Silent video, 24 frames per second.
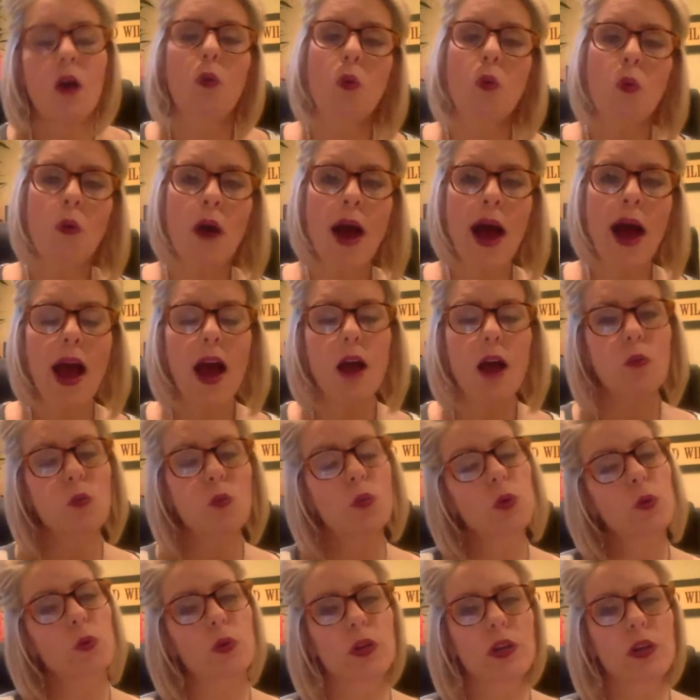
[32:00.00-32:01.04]
Why
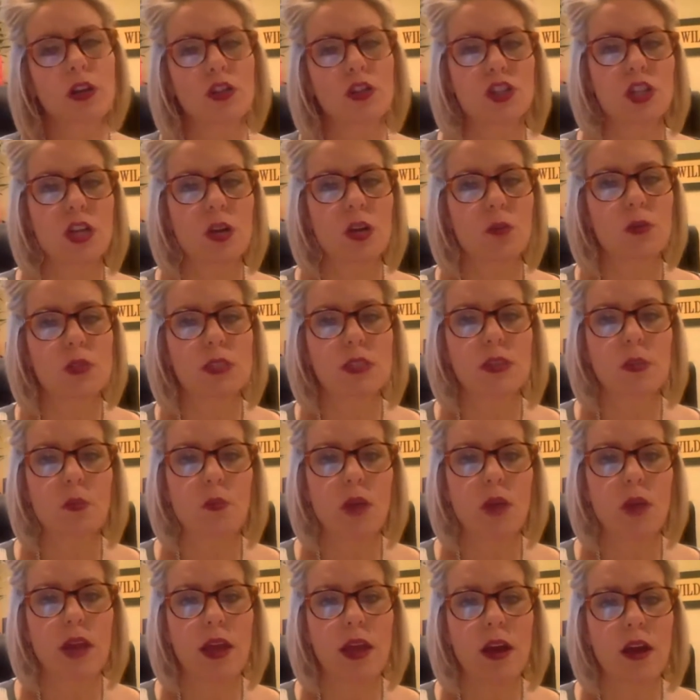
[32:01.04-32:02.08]
would we not share with
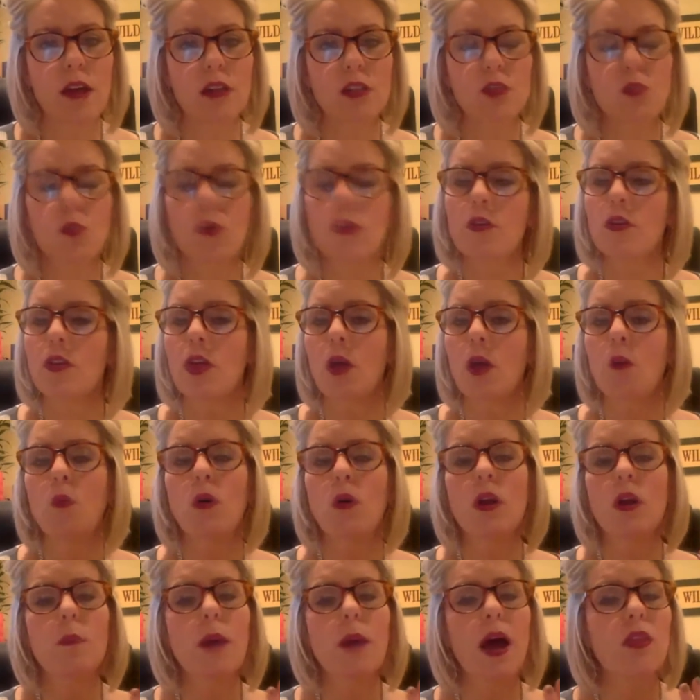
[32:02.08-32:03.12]
someone else, whether they want
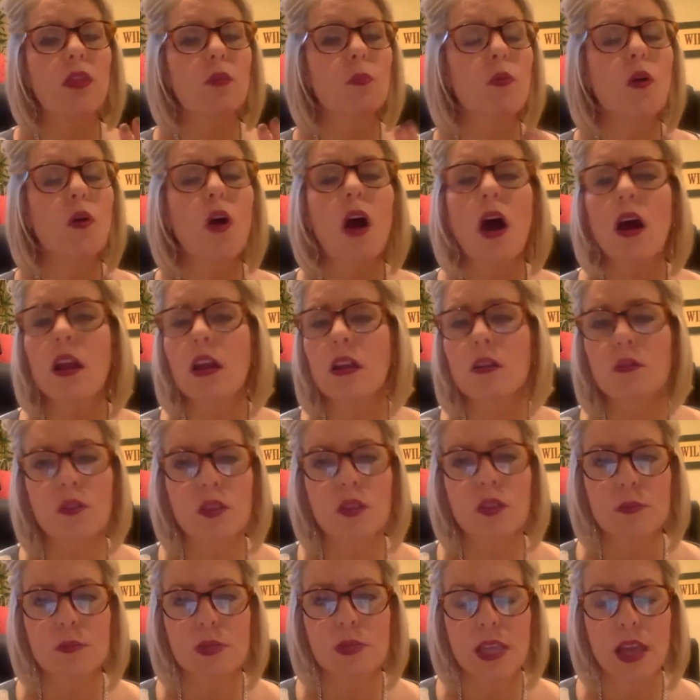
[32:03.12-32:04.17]
to buy the product for
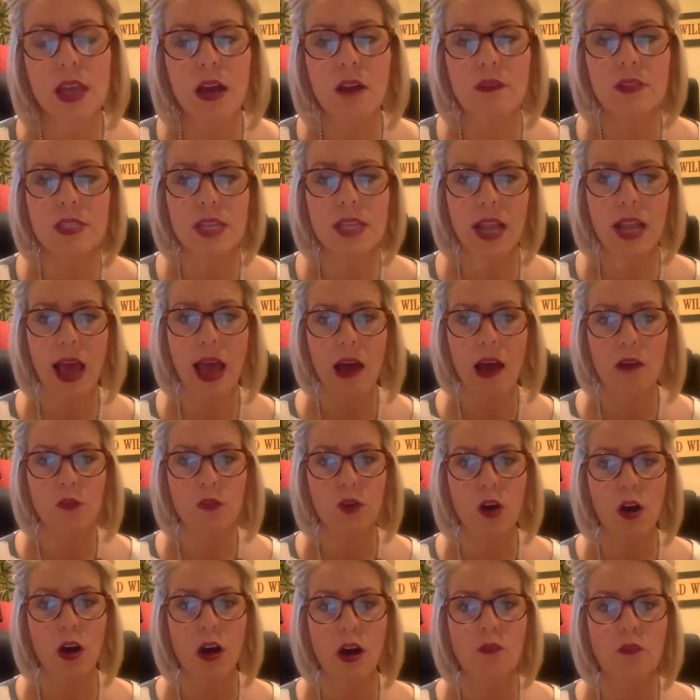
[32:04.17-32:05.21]
themselves at half
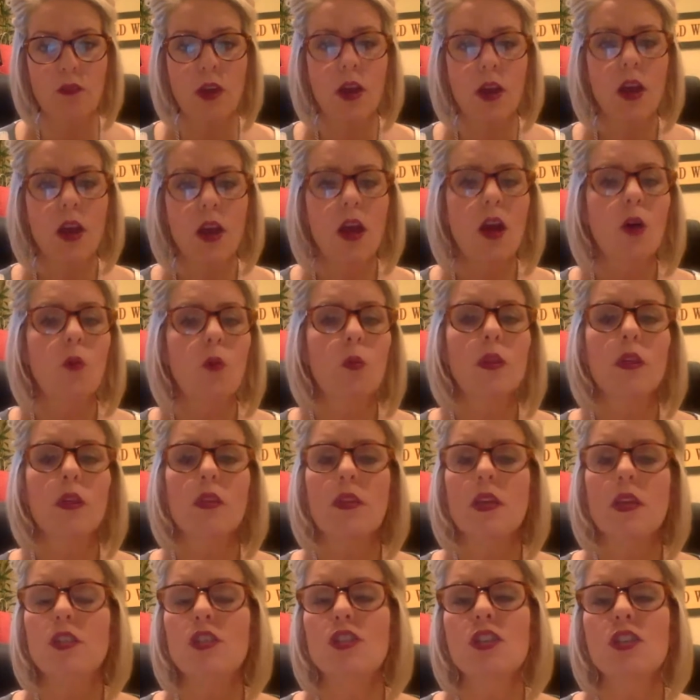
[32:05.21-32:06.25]
off, whether
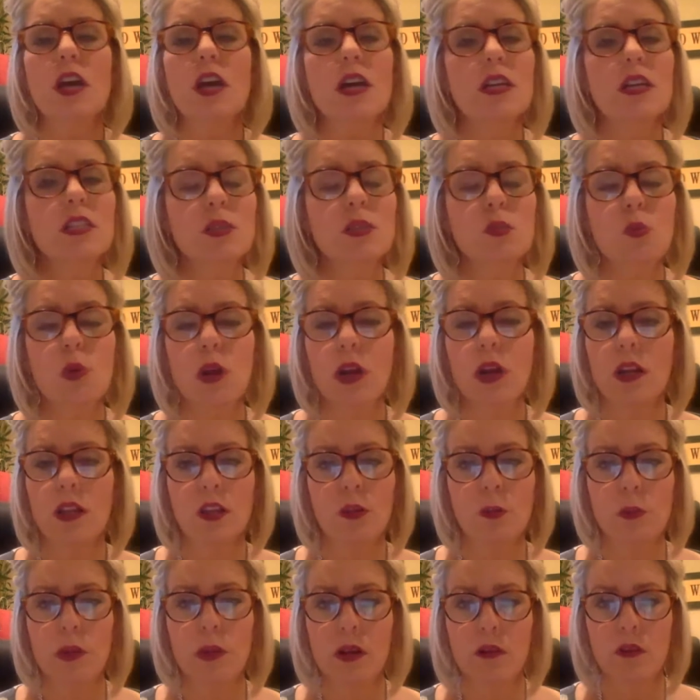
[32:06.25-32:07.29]
they just want a
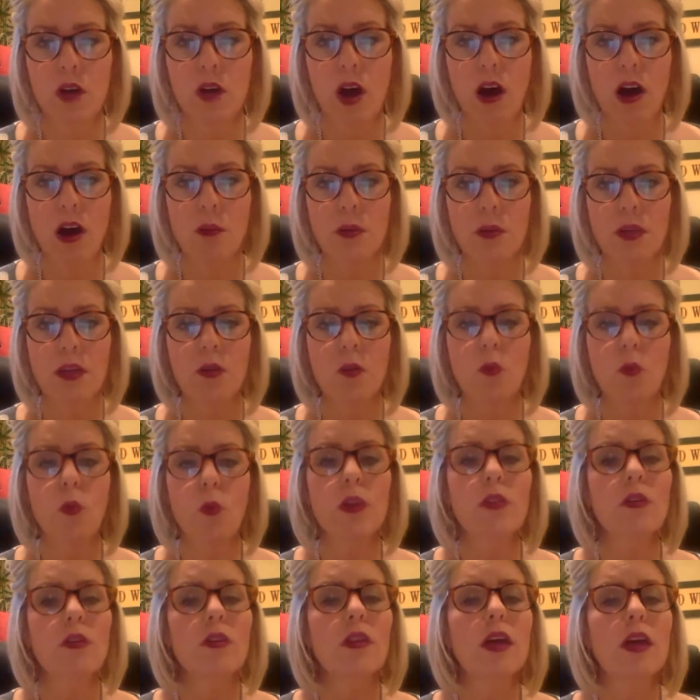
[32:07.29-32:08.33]
little bit of a hobby,
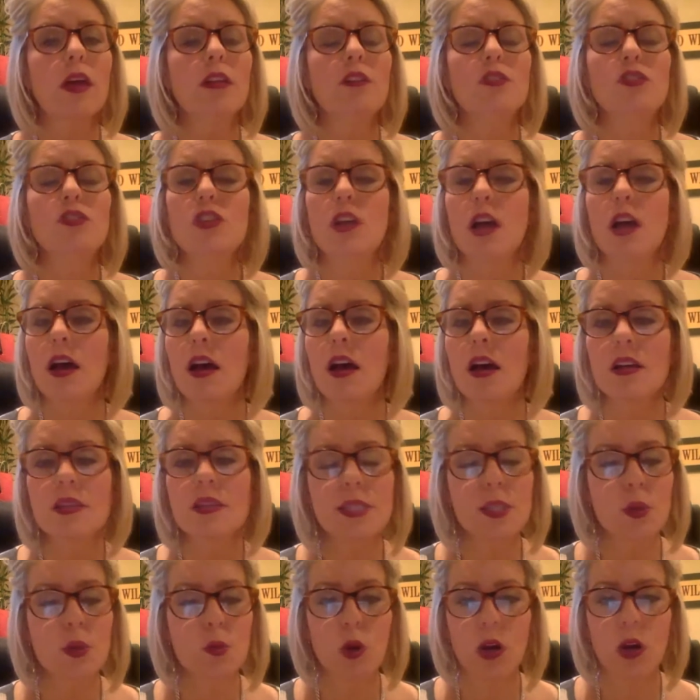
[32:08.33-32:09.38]
whether they just
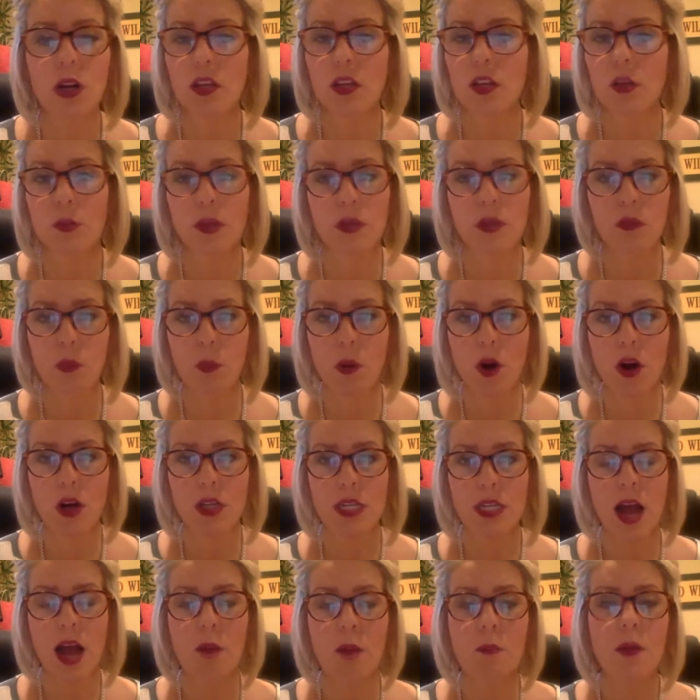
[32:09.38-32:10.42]
want a little bit of a
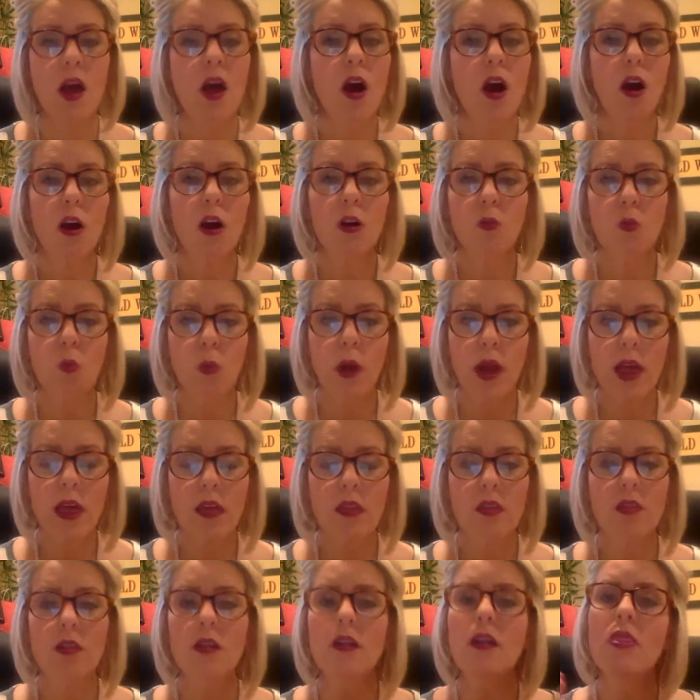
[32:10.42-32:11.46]
part-time, or
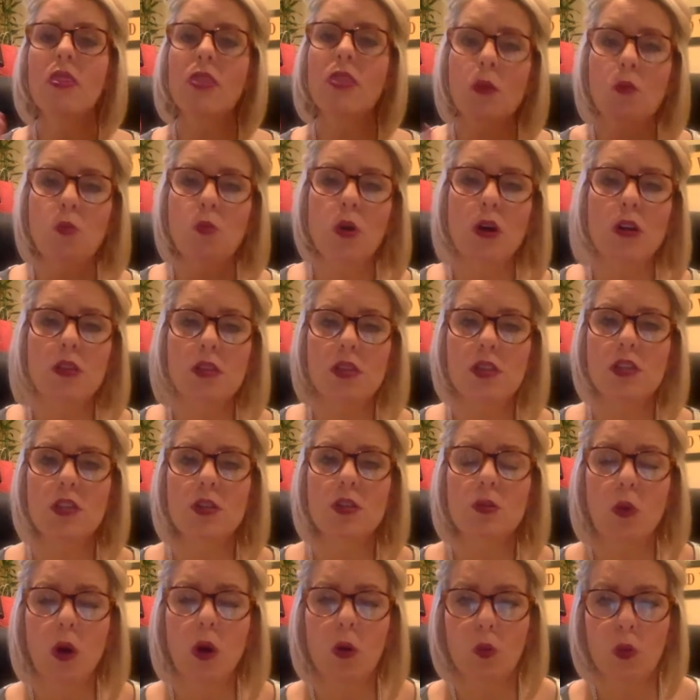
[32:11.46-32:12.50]
whether they want to do
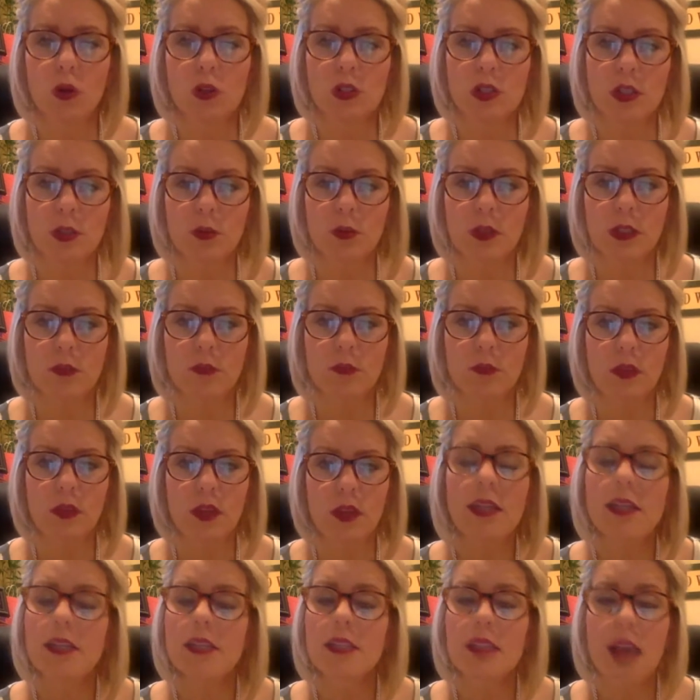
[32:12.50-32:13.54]
what we're doing.
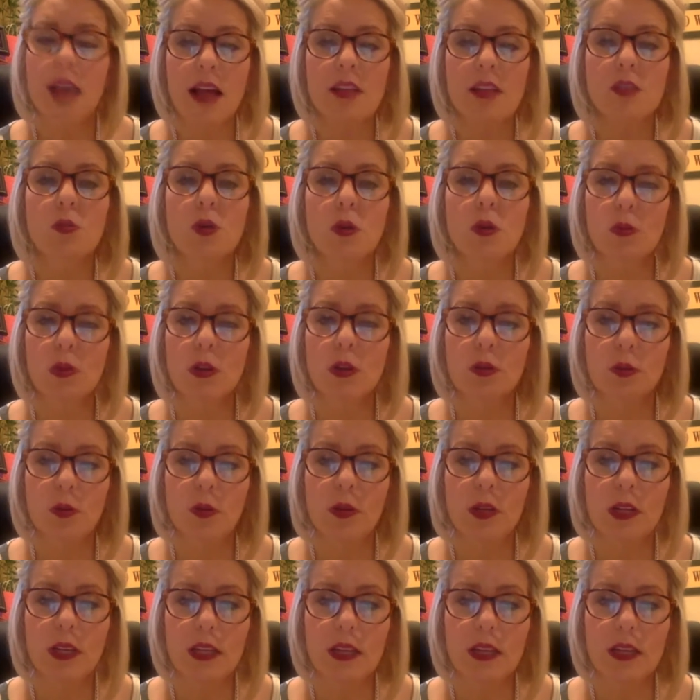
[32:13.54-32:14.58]
Ladies, that's what
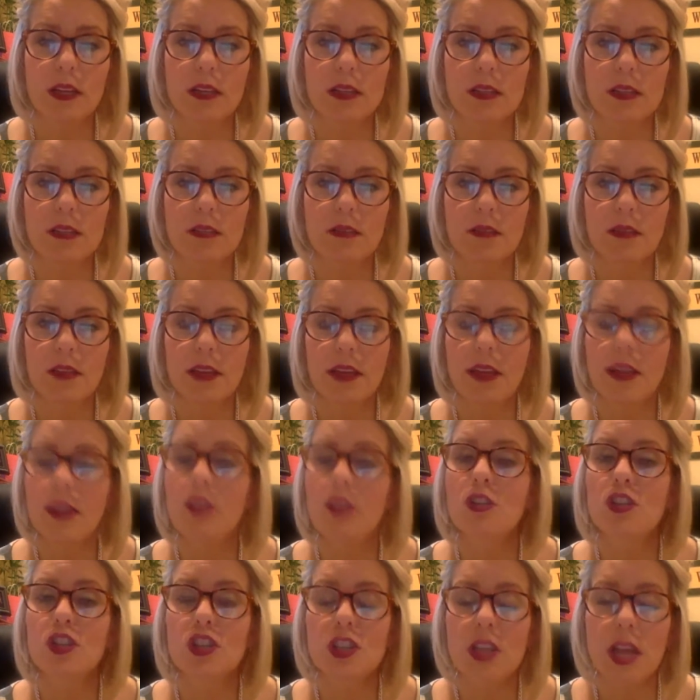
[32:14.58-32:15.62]
recruiting is. It
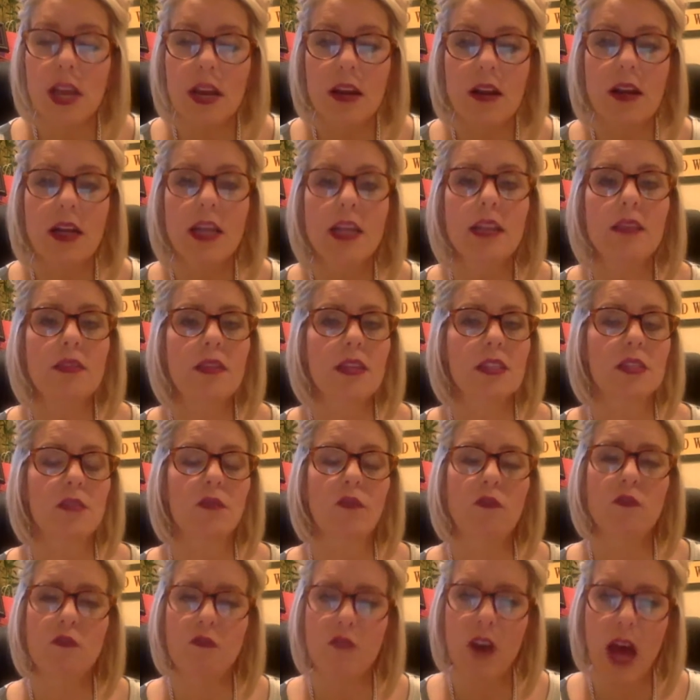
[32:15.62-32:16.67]
is sharing this
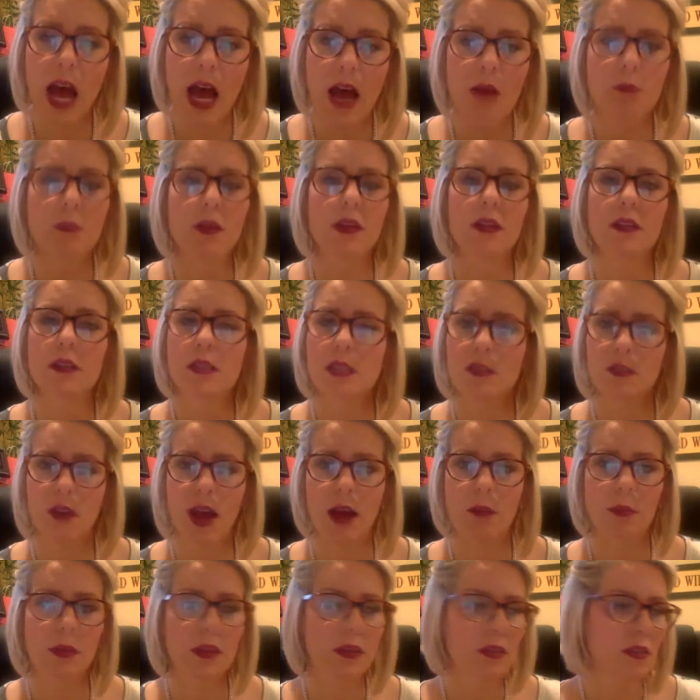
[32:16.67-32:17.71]
fabulous,
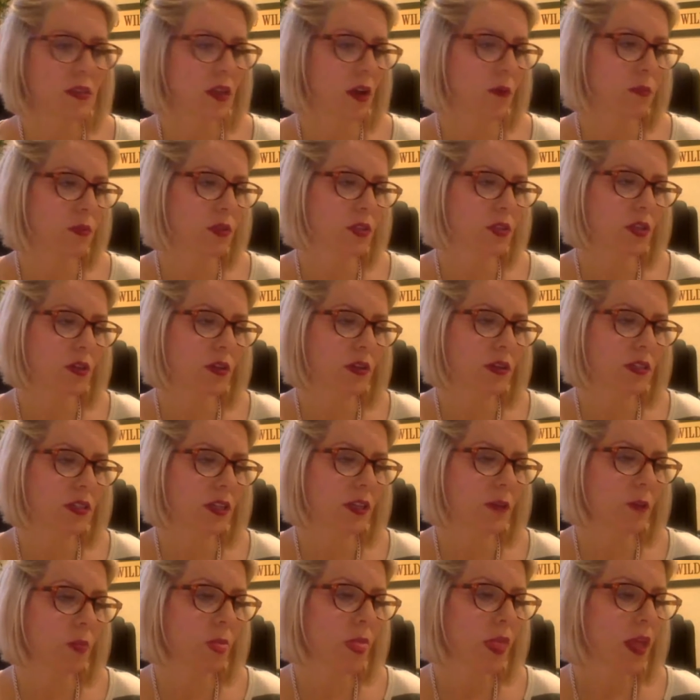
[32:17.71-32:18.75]
fabulous
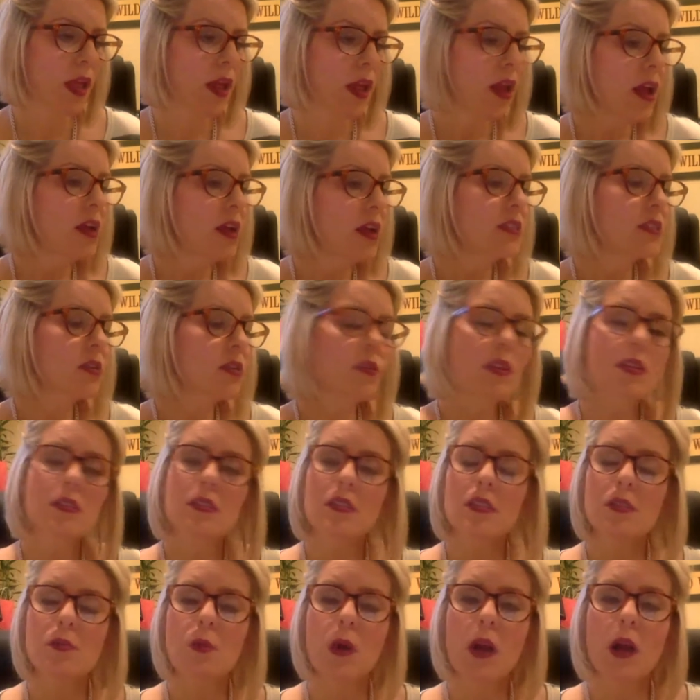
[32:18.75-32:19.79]
opportunity. So this is
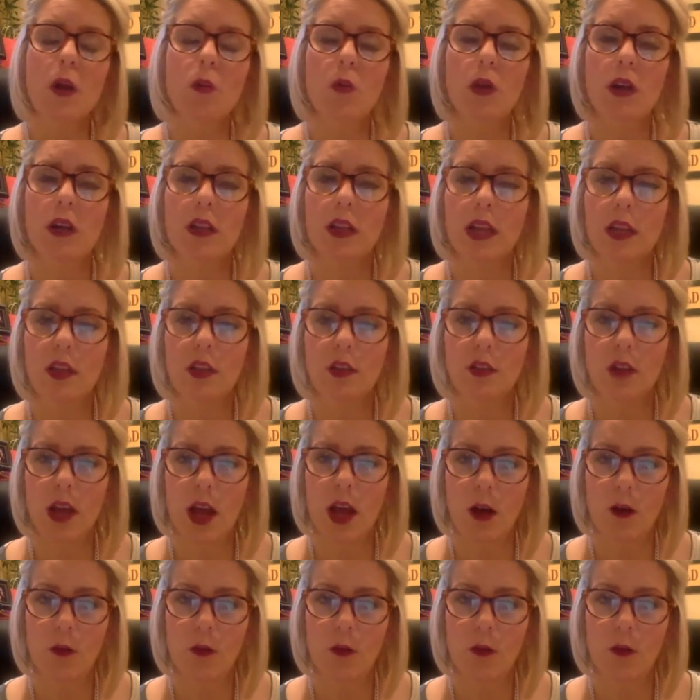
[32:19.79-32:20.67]
what I want to let you know.